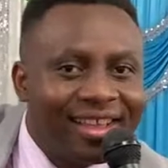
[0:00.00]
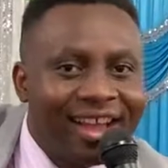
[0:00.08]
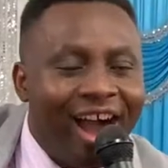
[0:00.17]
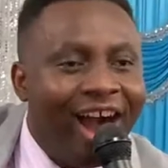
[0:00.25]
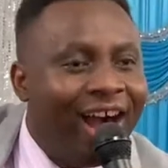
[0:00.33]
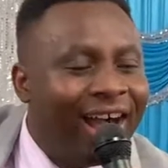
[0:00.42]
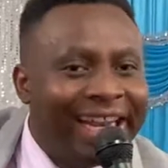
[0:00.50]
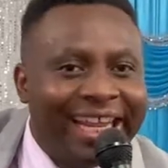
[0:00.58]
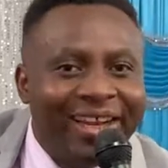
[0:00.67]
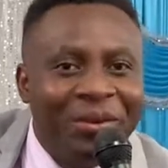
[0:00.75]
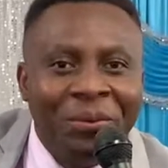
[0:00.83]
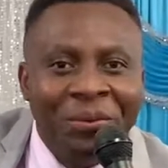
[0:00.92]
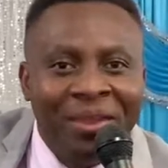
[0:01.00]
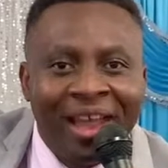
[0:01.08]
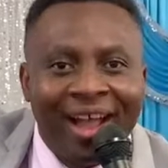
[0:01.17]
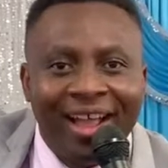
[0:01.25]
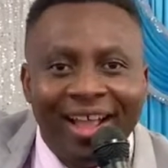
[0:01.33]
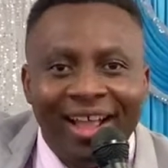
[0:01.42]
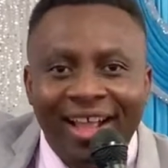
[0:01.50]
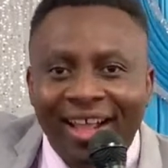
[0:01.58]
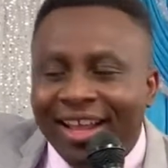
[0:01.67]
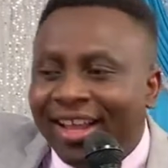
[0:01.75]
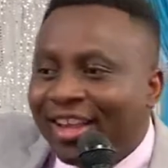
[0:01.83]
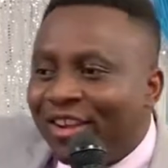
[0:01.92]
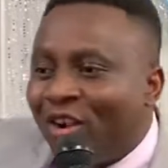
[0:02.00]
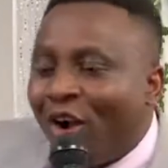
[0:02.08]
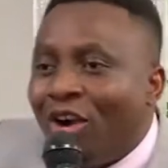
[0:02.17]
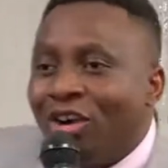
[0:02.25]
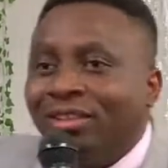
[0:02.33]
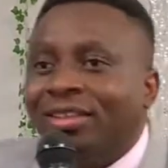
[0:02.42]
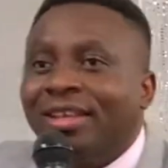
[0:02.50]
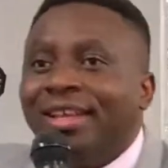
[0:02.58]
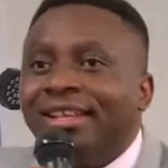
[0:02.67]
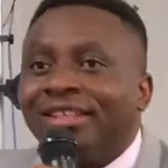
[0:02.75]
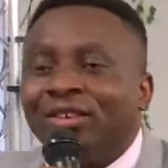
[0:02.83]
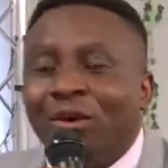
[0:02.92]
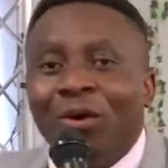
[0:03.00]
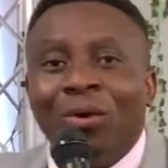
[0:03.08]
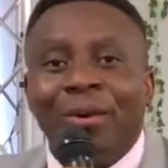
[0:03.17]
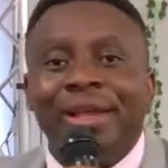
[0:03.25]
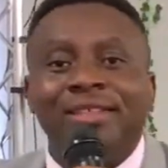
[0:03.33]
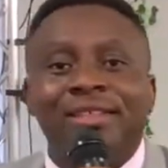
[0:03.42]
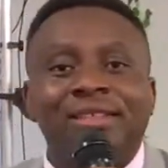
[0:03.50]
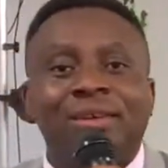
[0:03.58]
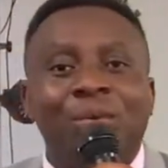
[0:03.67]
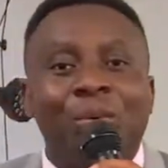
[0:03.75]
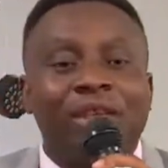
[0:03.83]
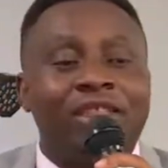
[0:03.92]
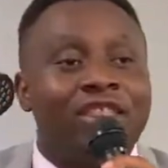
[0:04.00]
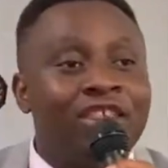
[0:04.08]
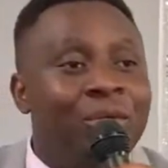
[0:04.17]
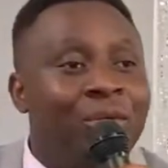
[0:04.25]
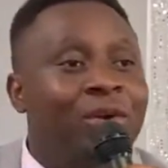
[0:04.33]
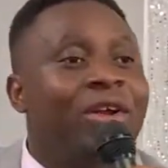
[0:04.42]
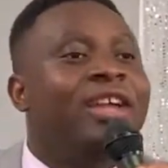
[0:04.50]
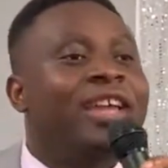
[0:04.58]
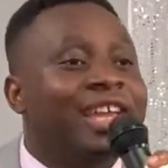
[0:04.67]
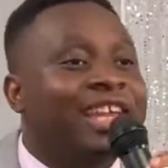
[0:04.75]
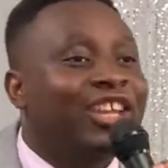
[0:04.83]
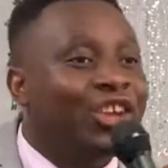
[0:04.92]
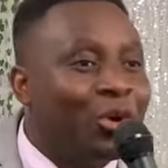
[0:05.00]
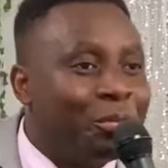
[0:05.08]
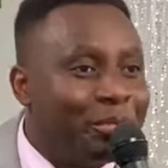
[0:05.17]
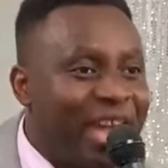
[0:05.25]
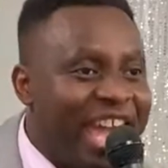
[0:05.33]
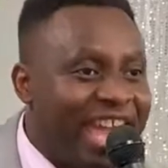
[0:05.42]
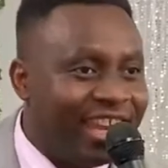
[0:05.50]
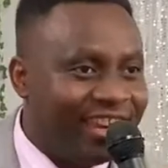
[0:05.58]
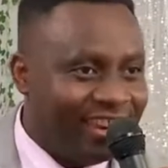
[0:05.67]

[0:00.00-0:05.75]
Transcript: Hallelujah. God is always with you in your pain.